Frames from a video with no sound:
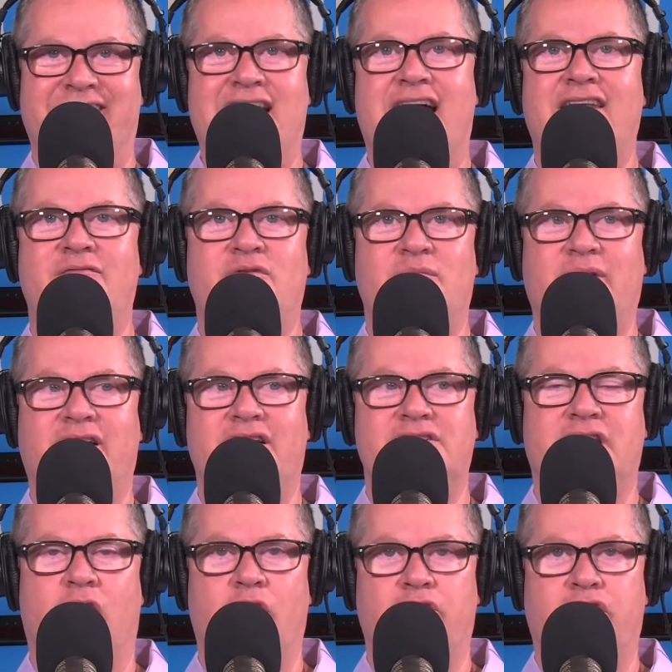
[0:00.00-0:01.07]
Not even
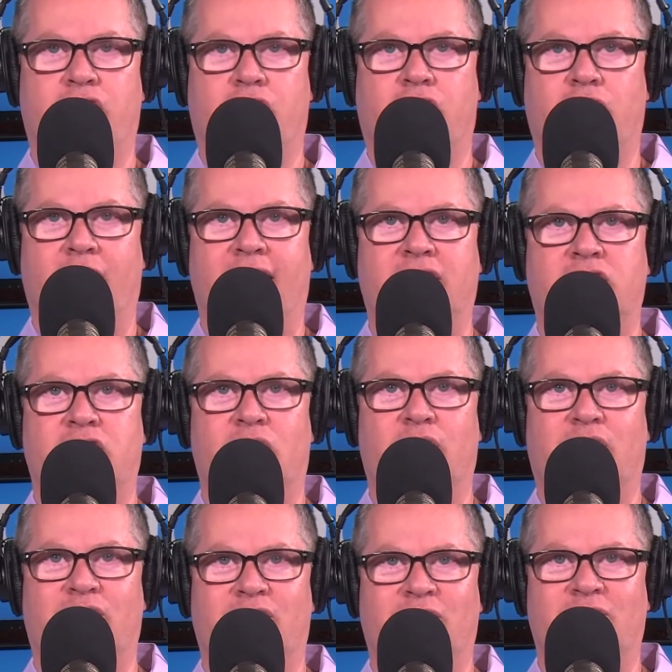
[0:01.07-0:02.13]
because, oh, you're great, you know
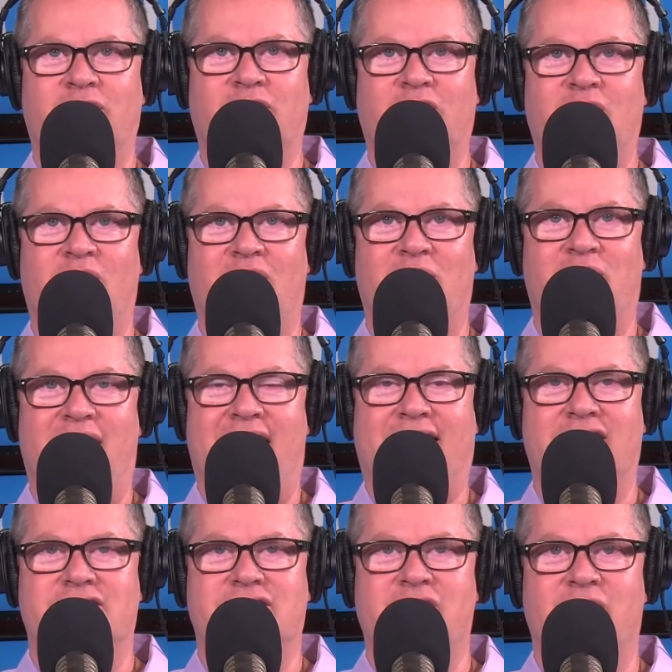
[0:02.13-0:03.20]
what you're doing, and you know how to
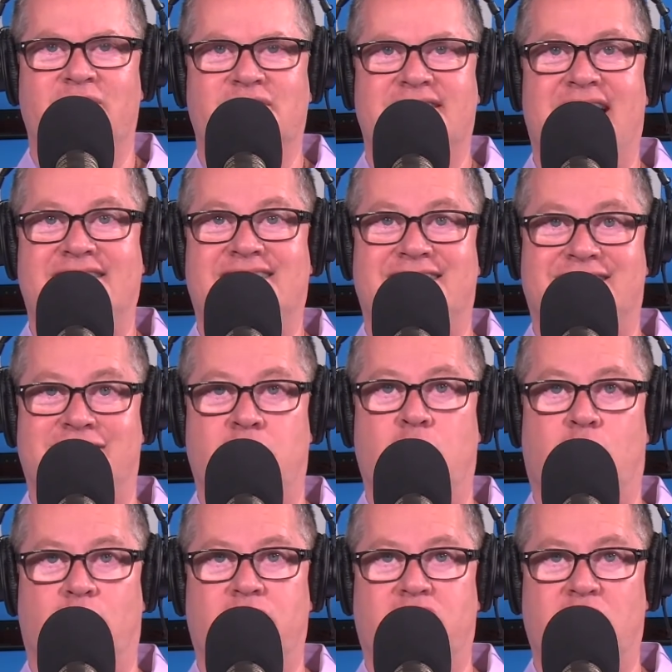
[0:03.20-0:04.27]
package loans. That's
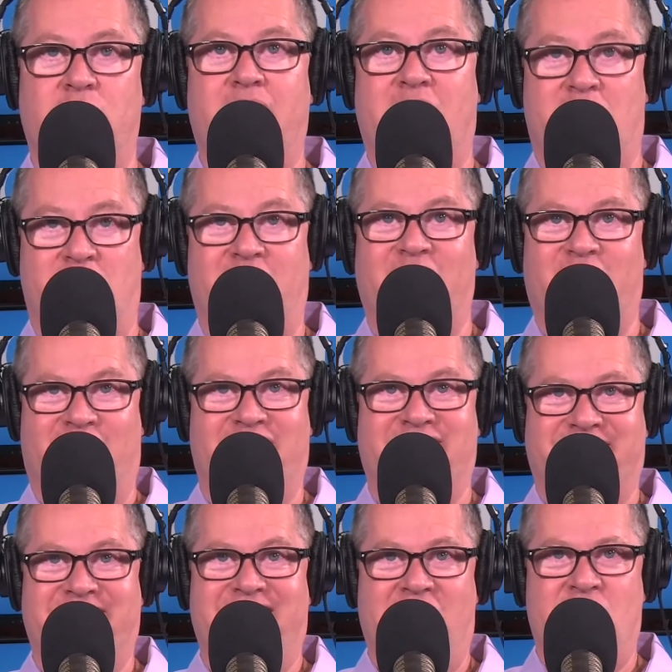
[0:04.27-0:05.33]
assumed. You better be good
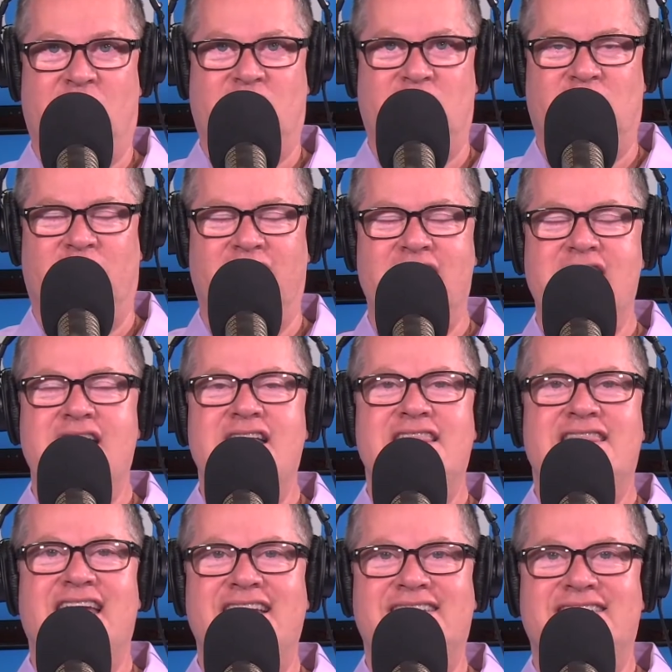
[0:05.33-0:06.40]
at what you're doing.
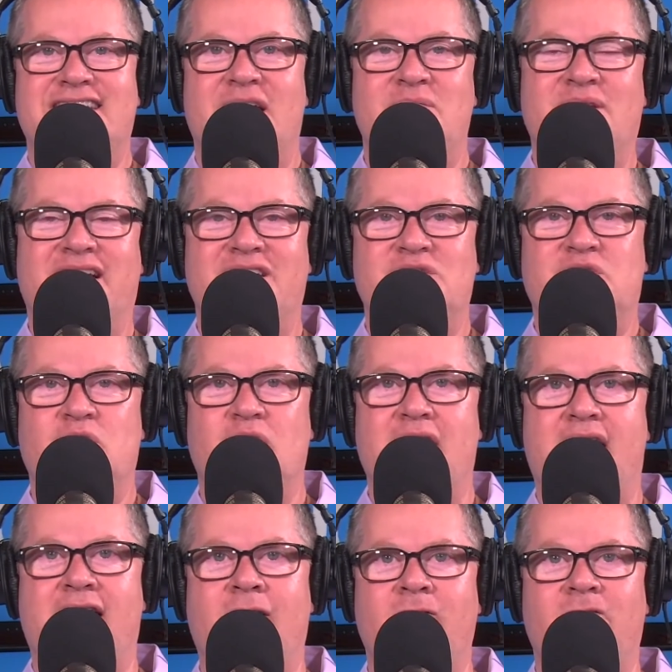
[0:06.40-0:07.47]
They said because you're
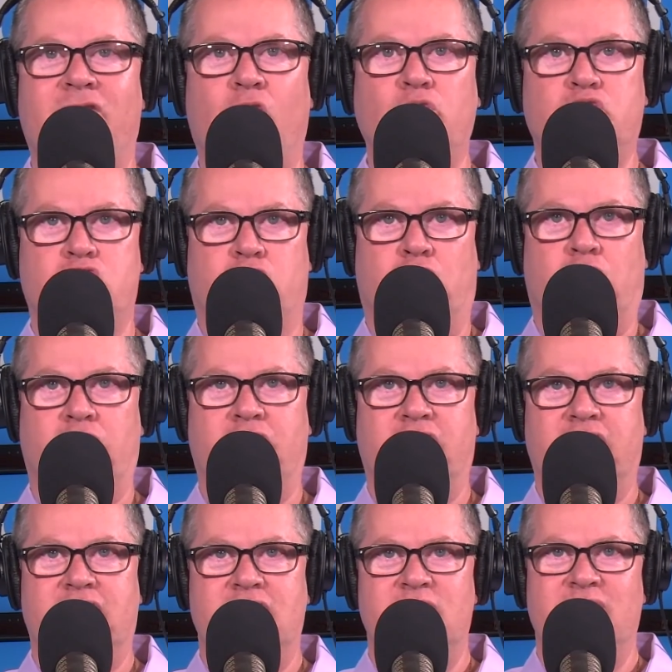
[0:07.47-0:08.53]
not a vulture,
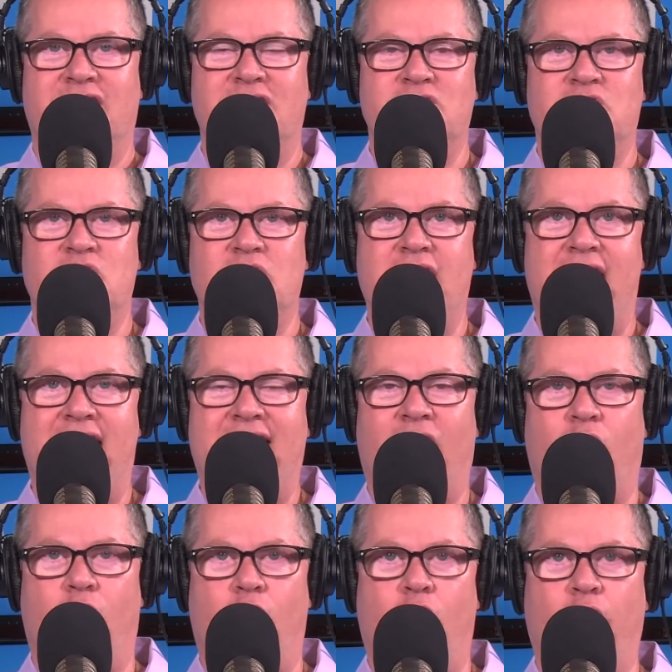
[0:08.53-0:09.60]
because you're not
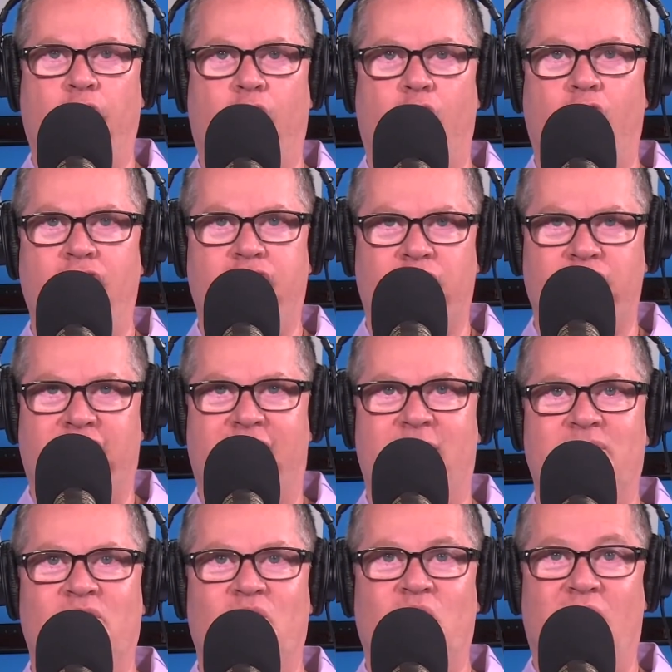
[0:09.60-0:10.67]
all over
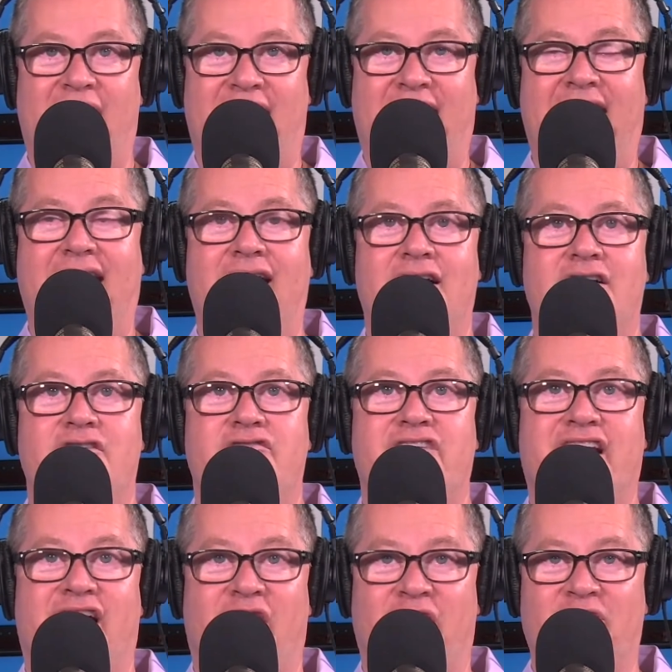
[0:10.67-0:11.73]
them the way
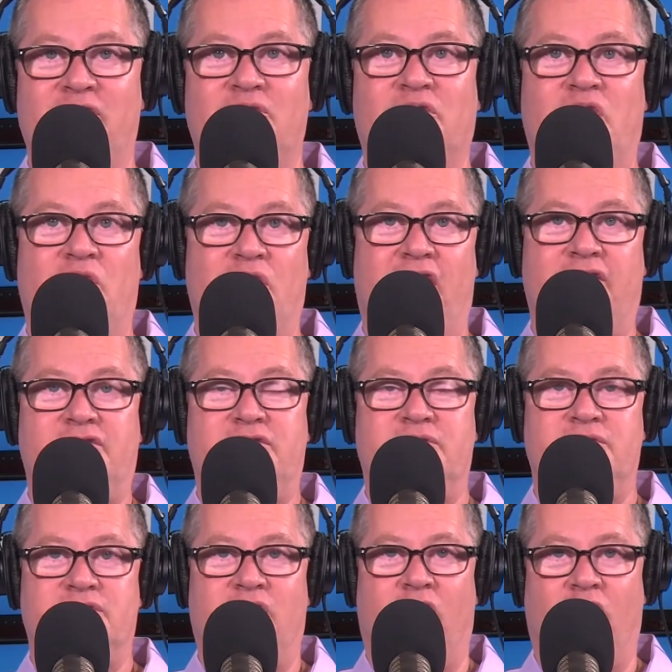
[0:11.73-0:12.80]
the other loan
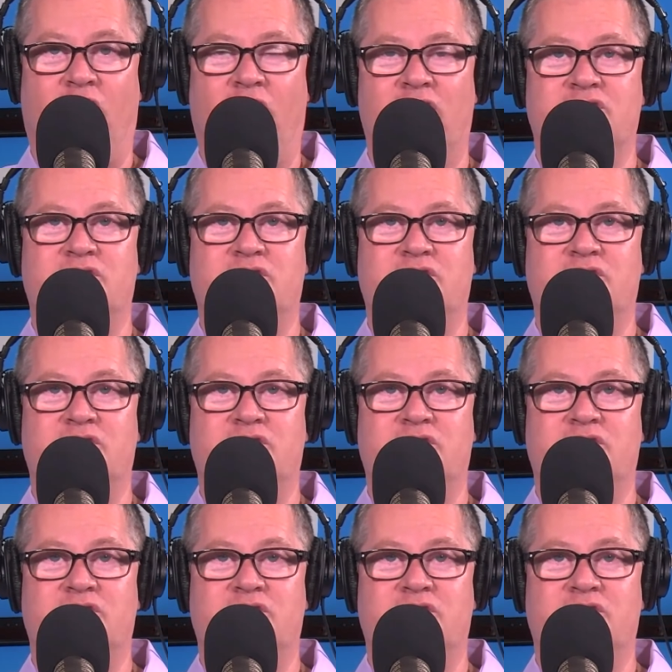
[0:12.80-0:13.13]
officers are.